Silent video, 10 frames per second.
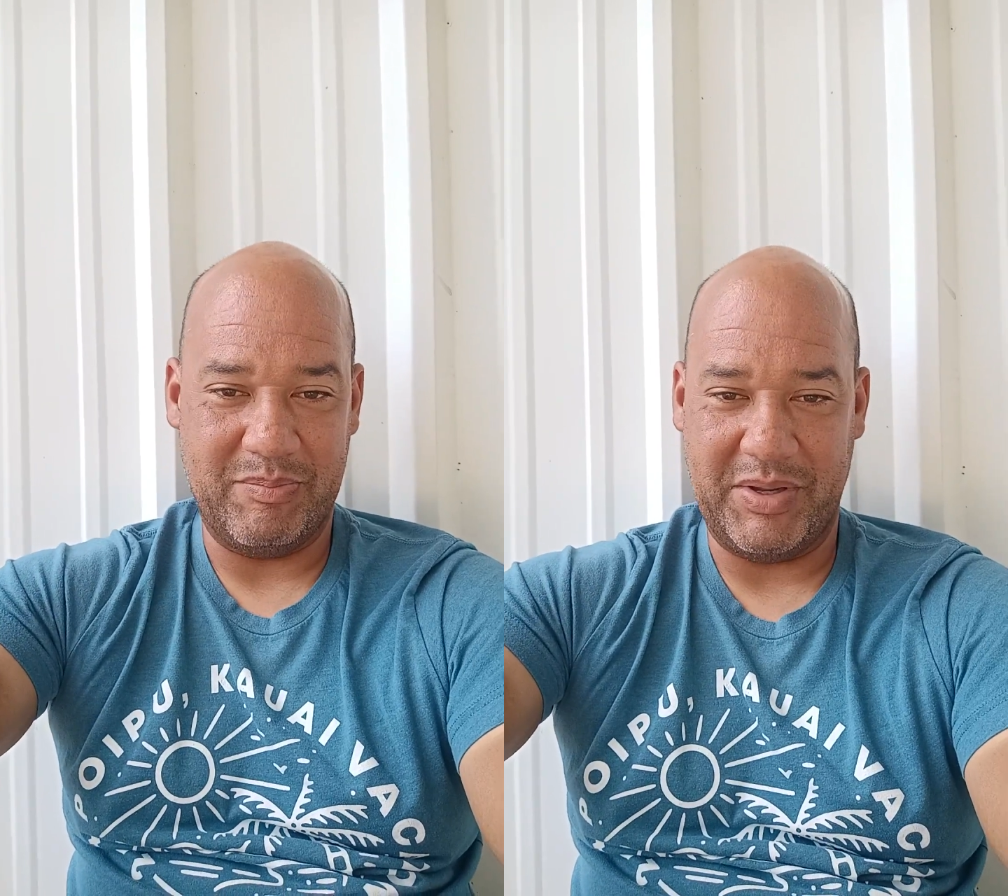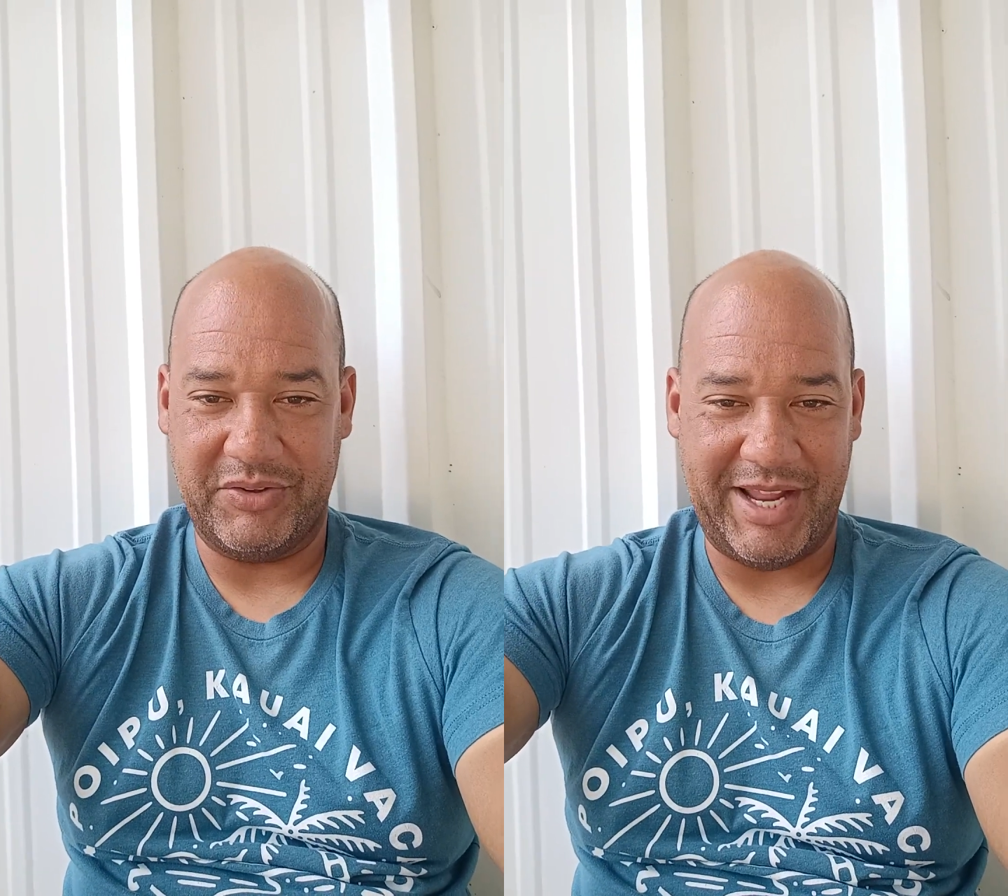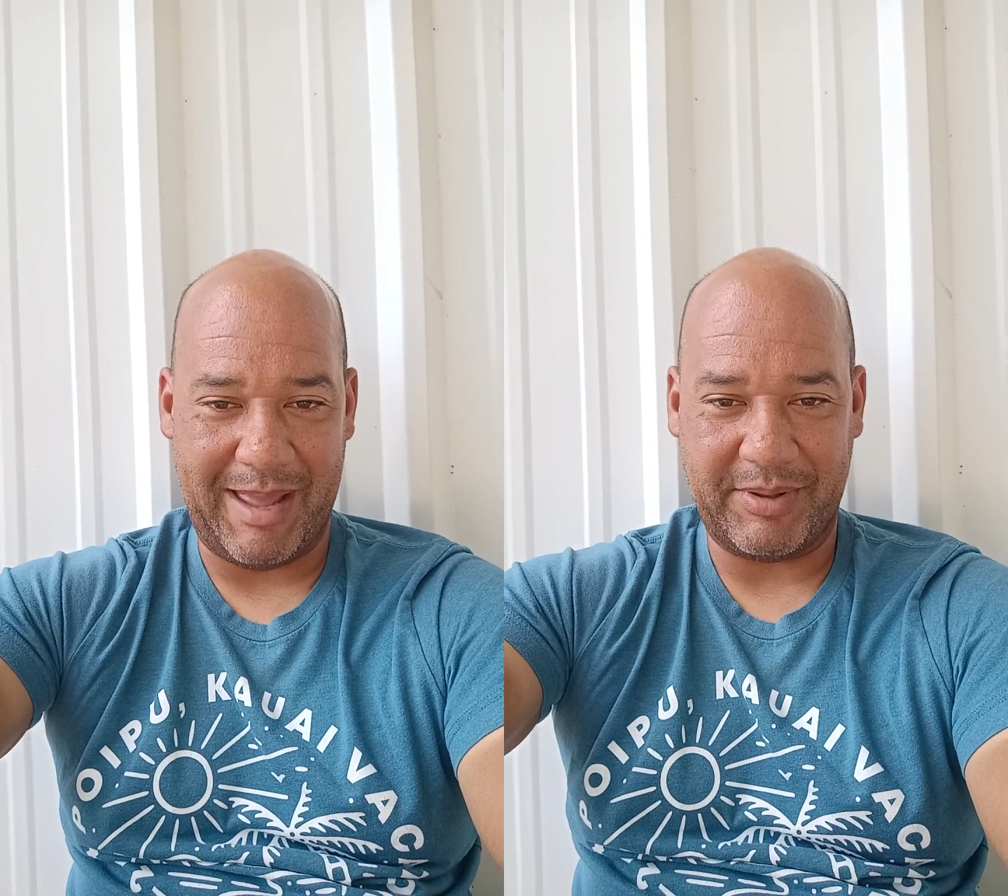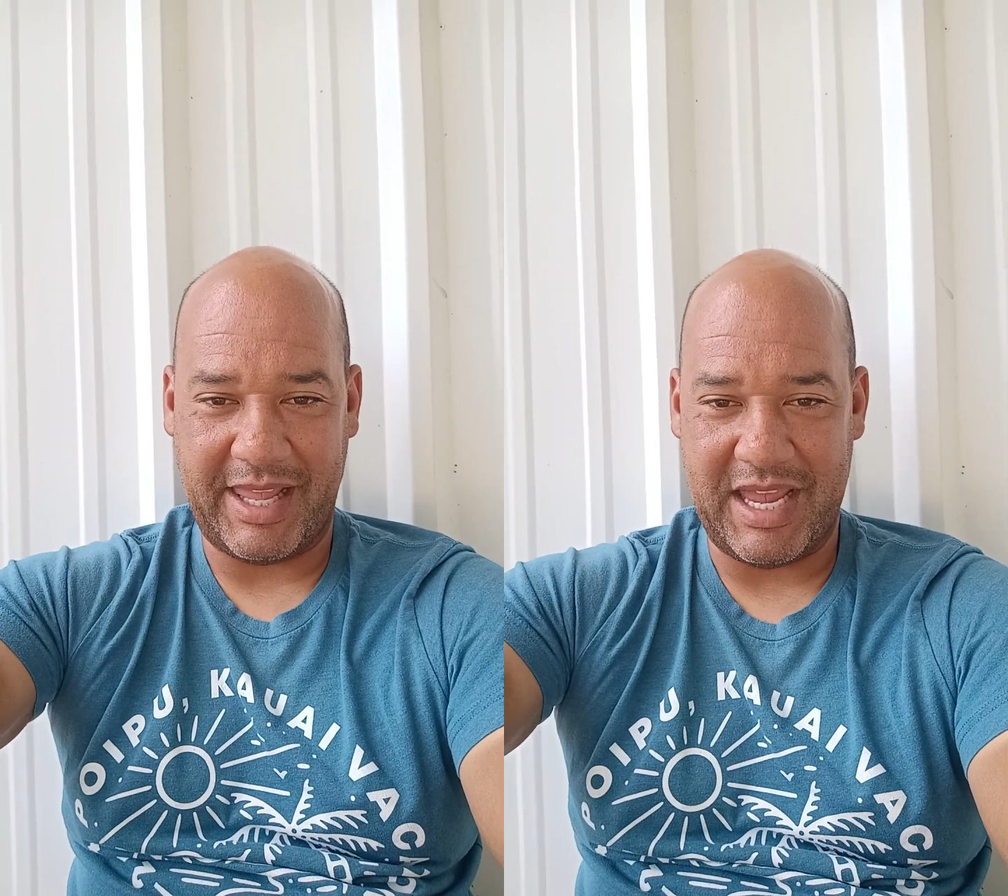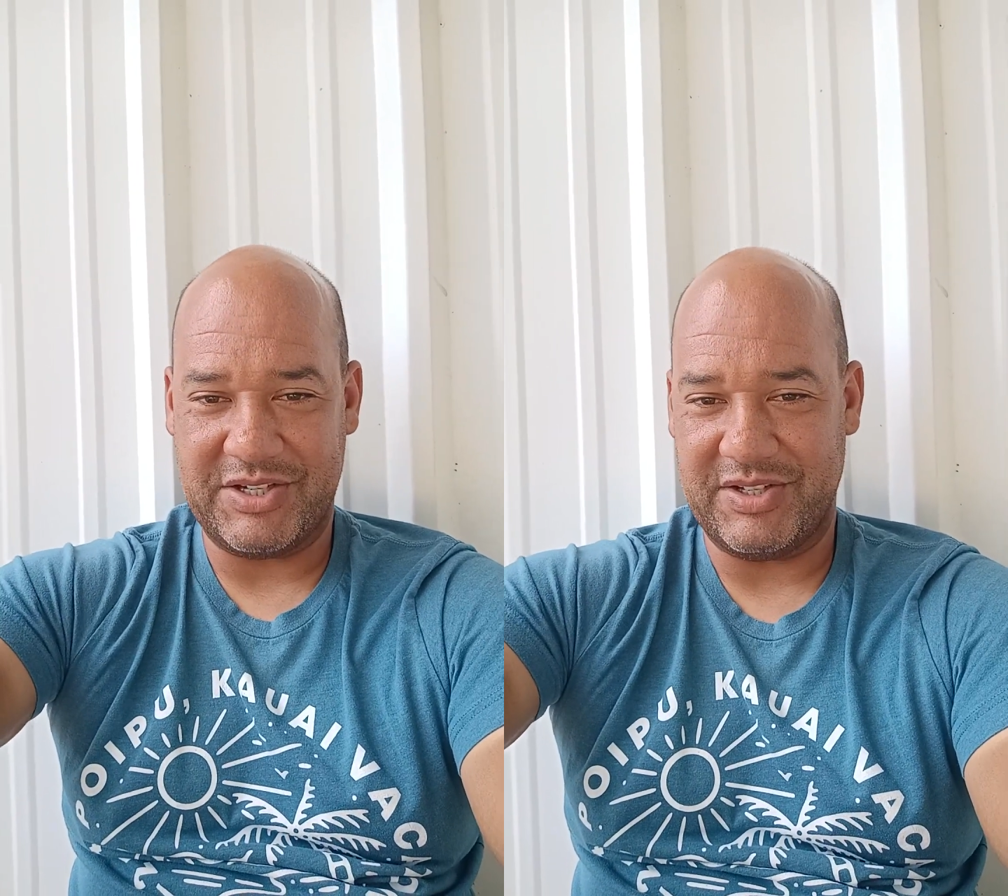Build the
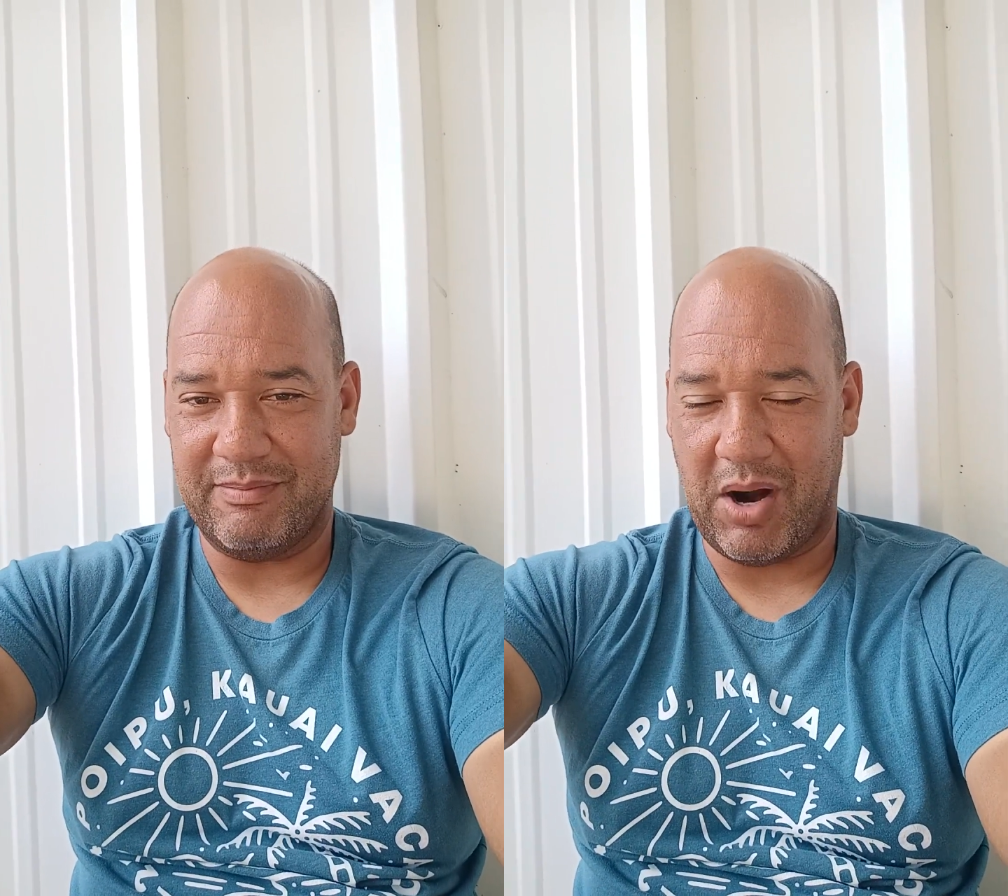application,